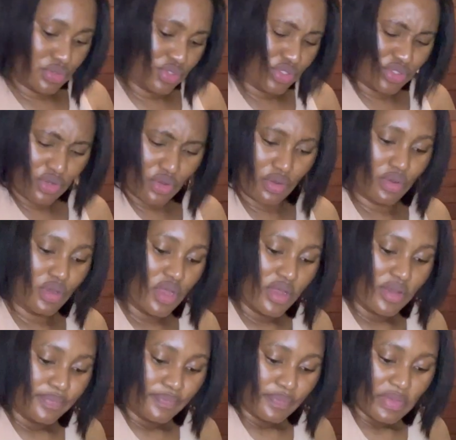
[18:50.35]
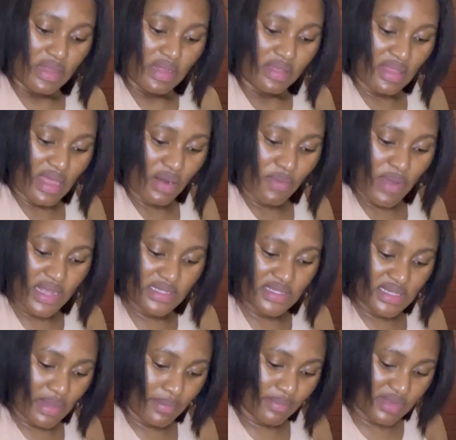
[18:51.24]
So that was
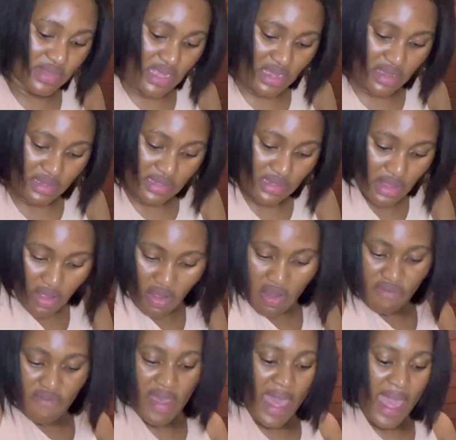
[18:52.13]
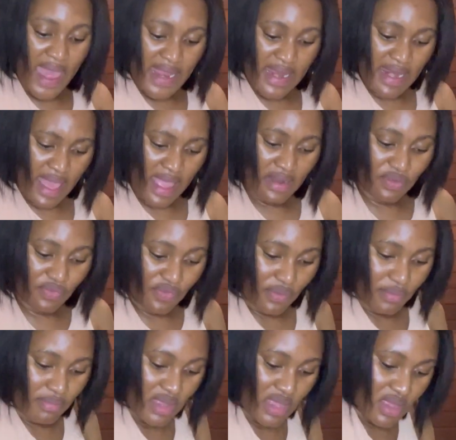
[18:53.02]
something of a highlight
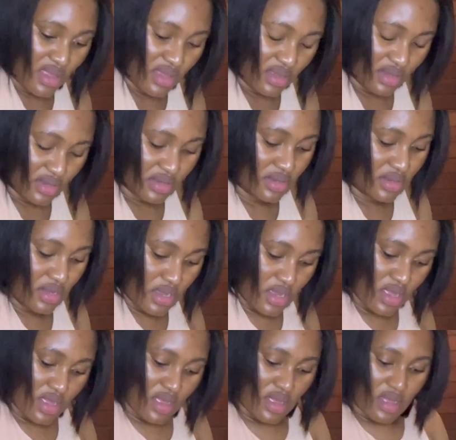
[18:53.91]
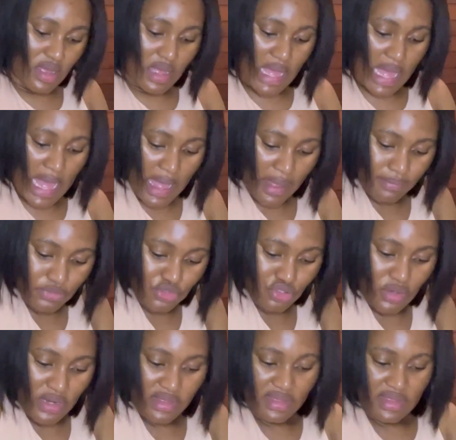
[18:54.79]
for me
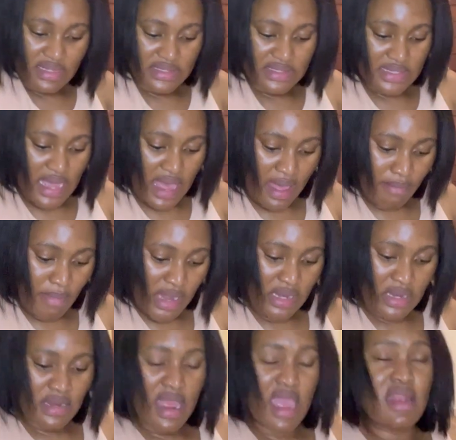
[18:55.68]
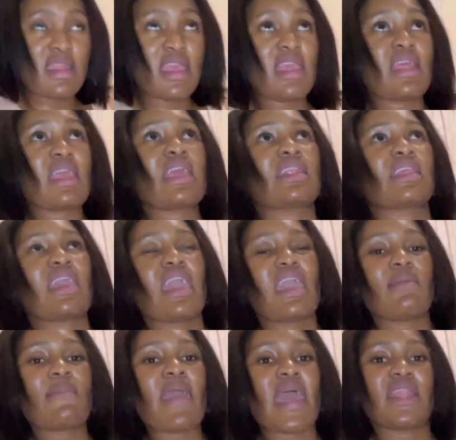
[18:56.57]
during this time, and it
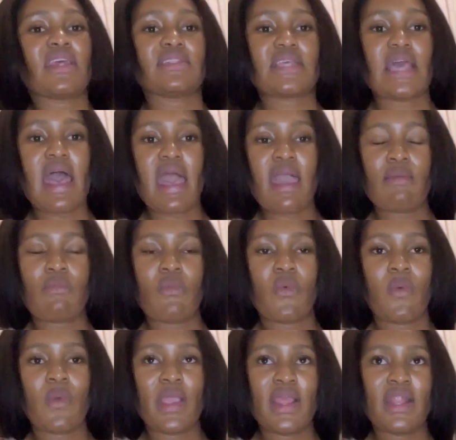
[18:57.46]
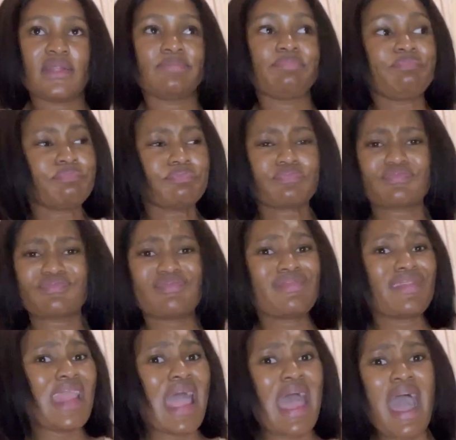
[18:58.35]
came at a time when
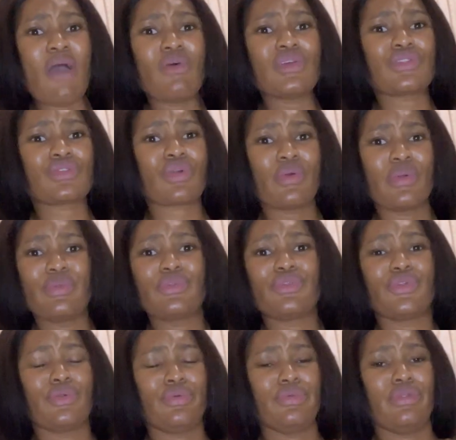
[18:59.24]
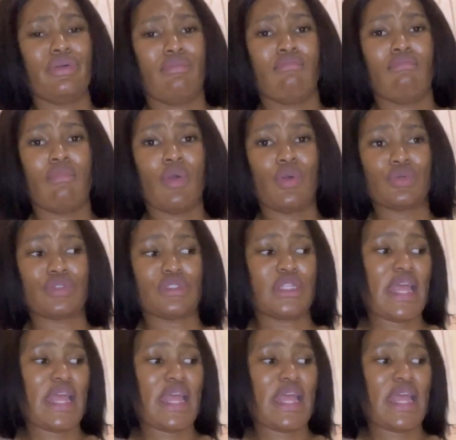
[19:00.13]
I was going through the most.